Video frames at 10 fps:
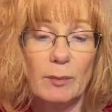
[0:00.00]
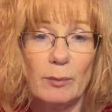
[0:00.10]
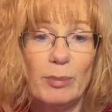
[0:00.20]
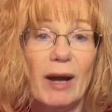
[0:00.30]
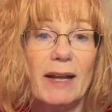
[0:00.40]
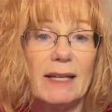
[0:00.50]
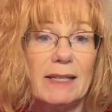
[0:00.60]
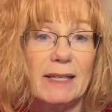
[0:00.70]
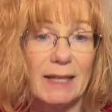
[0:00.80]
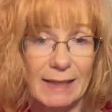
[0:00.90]

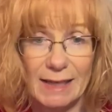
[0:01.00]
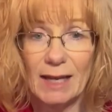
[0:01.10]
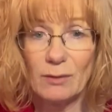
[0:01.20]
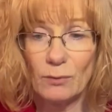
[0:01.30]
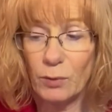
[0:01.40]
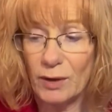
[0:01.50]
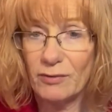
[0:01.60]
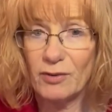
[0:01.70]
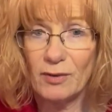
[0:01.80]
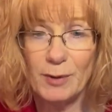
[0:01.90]
But again,
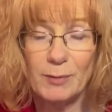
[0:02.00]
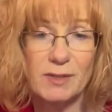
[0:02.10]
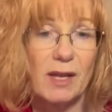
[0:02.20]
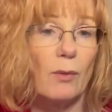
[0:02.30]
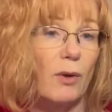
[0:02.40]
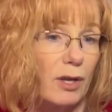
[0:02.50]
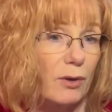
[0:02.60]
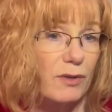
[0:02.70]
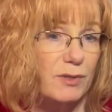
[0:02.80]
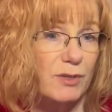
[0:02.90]
whenever people say, well, you
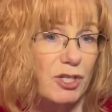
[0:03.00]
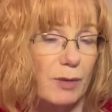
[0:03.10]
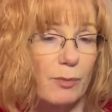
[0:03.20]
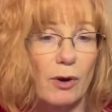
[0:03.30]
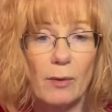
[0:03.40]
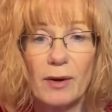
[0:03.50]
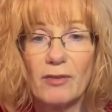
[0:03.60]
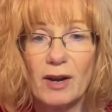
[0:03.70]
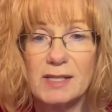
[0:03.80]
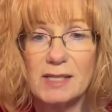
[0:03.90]
know, this one's cheaper or
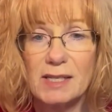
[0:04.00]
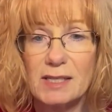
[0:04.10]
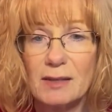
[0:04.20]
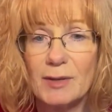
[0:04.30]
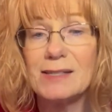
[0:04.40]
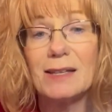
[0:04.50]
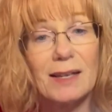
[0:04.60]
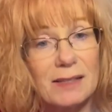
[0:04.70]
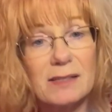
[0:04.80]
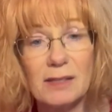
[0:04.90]
whatever, I say to them,
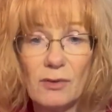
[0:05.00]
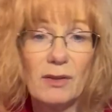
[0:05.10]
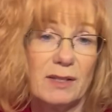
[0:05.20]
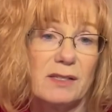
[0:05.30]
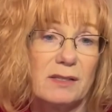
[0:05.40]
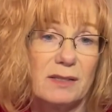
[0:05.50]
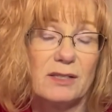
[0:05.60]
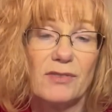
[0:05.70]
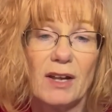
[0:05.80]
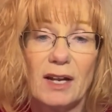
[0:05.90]
that's, you know, that's
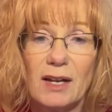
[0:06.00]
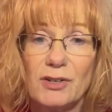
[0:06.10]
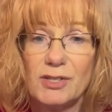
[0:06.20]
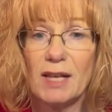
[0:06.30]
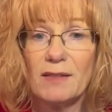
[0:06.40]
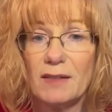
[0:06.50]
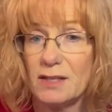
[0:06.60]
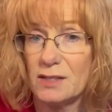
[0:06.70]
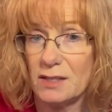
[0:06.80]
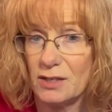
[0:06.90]
fine. And I understand
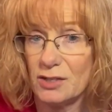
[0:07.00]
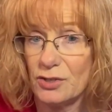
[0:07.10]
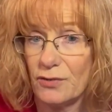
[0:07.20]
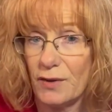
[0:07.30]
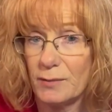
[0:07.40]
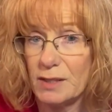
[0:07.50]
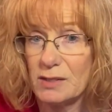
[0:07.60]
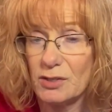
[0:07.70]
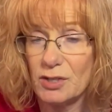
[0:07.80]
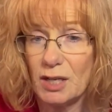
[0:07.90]
that it's your family
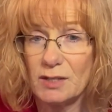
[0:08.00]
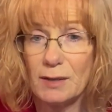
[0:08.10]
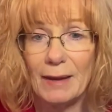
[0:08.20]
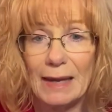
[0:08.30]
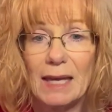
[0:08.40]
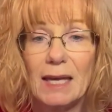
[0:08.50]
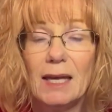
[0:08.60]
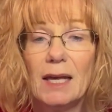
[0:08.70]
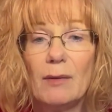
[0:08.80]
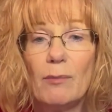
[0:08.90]
decision to make,
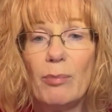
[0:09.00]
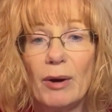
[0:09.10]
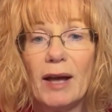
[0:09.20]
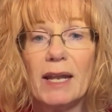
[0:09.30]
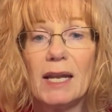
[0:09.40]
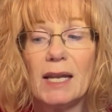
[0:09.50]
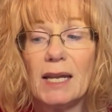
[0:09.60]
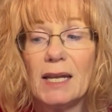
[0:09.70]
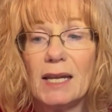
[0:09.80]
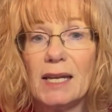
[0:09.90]
but
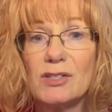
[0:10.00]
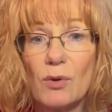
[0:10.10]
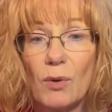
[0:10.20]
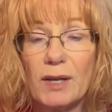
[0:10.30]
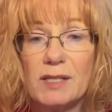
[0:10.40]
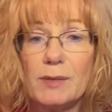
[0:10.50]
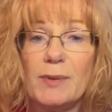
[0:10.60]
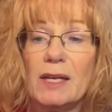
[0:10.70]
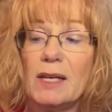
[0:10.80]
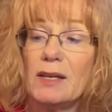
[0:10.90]
it's going to
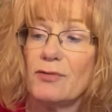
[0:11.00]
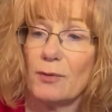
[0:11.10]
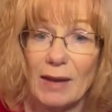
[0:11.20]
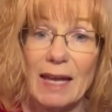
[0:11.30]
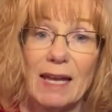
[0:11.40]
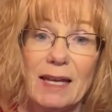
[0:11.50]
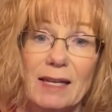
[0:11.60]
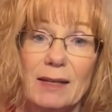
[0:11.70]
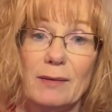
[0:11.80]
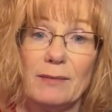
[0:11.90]
be, for me,
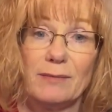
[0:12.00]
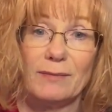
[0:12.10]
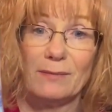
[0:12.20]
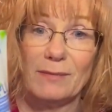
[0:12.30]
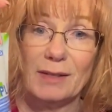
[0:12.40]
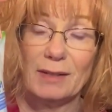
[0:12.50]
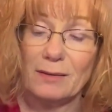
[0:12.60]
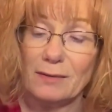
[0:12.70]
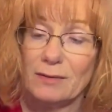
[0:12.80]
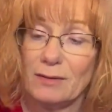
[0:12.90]
in
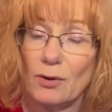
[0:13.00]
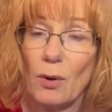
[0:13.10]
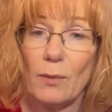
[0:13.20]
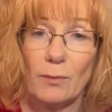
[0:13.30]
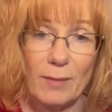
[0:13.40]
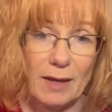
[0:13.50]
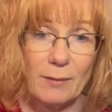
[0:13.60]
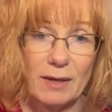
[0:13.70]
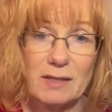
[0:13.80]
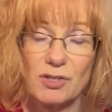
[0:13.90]
making
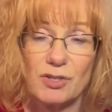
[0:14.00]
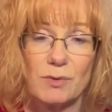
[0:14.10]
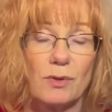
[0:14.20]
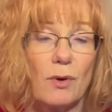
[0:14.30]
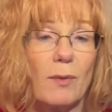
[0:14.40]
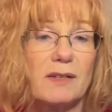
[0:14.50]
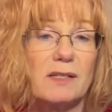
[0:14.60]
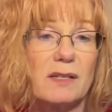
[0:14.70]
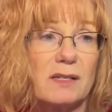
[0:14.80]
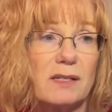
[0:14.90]
my decisions with Norwex,
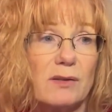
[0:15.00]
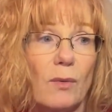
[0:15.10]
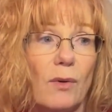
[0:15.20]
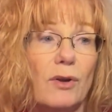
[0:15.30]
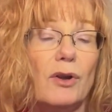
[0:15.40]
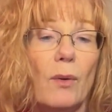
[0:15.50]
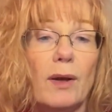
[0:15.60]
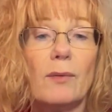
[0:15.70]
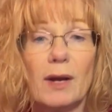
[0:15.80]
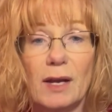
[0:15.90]
is
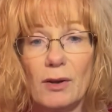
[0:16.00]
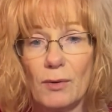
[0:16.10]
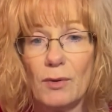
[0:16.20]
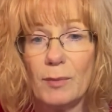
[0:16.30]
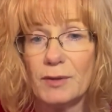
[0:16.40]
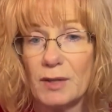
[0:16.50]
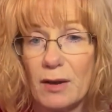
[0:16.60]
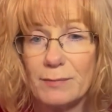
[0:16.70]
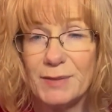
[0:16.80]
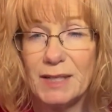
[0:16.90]
knowing what I know about the
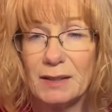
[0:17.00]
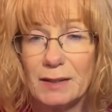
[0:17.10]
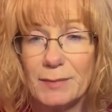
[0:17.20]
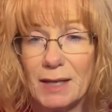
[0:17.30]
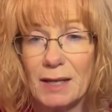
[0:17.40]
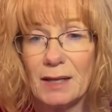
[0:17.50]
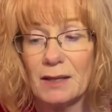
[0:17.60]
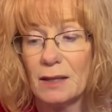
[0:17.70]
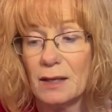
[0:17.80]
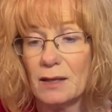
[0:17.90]
company eliminating
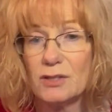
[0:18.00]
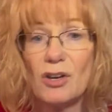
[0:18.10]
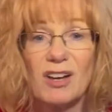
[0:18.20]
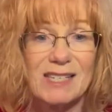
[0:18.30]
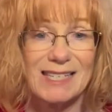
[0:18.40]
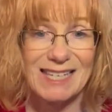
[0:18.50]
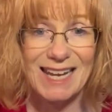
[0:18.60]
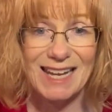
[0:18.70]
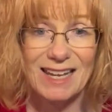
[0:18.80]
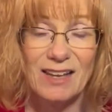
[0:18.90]
the
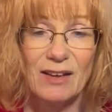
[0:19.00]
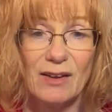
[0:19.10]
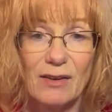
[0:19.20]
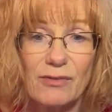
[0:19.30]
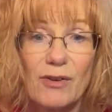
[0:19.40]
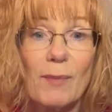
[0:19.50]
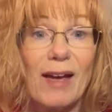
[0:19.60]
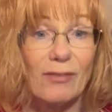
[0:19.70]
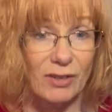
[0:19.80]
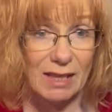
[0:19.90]
toxicity from
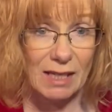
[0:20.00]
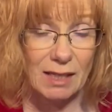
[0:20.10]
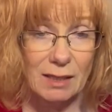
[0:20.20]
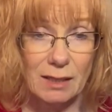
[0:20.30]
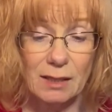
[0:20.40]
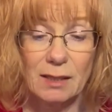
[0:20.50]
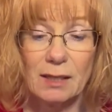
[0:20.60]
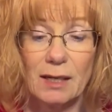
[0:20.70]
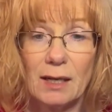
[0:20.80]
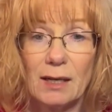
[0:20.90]
everything.
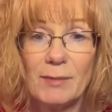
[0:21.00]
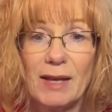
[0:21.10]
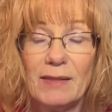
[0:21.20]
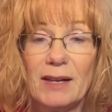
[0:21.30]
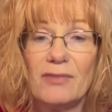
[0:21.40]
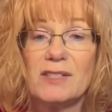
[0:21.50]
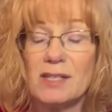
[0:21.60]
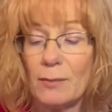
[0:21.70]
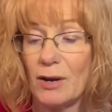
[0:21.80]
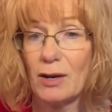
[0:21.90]
And that if it's
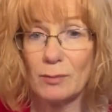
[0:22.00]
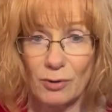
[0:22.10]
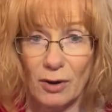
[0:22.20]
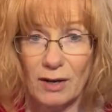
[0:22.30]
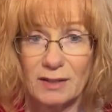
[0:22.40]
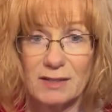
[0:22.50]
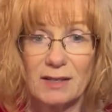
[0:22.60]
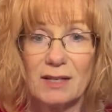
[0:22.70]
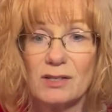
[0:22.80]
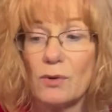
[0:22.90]
an American product,
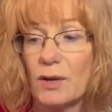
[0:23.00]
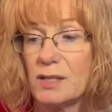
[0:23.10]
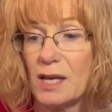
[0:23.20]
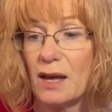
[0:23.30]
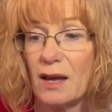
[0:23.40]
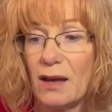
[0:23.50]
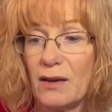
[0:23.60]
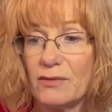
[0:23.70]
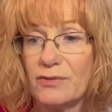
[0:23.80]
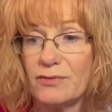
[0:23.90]
then it's going to
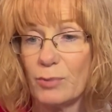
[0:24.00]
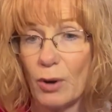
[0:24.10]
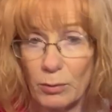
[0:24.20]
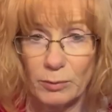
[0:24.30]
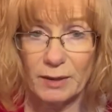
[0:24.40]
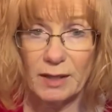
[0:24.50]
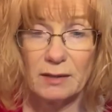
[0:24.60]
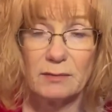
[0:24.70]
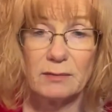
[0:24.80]
have probably,